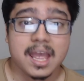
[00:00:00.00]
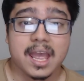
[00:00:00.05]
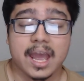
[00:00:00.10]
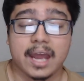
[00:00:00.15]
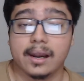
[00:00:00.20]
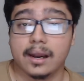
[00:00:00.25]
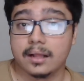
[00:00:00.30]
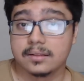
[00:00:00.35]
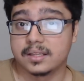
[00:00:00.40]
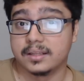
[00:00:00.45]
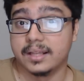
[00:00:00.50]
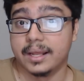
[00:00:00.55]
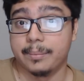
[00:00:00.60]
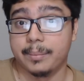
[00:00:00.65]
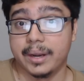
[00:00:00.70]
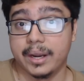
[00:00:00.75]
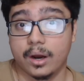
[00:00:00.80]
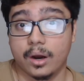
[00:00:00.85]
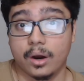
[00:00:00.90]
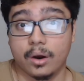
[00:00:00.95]
And also let
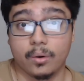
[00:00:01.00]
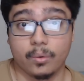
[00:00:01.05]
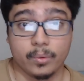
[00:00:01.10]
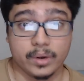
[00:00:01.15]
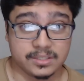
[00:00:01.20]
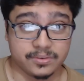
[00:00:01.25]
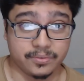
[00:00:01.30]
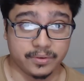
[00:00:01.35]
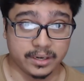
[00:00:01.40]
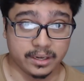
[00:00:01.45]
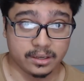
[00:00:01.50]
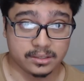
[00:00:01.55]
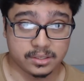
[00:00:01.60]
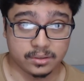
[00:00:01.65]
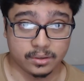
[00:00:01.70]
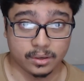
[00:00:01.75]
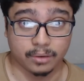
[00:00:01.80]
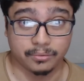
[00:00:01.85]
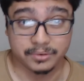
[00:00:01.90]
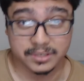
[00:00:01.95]
me know which videos
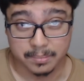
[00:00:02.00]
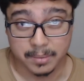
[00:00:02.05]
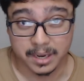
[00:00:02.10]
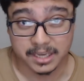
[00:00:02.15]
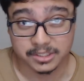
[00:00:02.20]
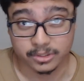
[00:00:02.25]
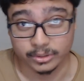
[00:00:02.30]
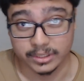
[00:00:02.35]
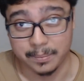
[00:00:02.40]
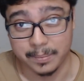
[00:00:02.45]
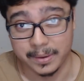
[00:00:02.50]
of Dimash would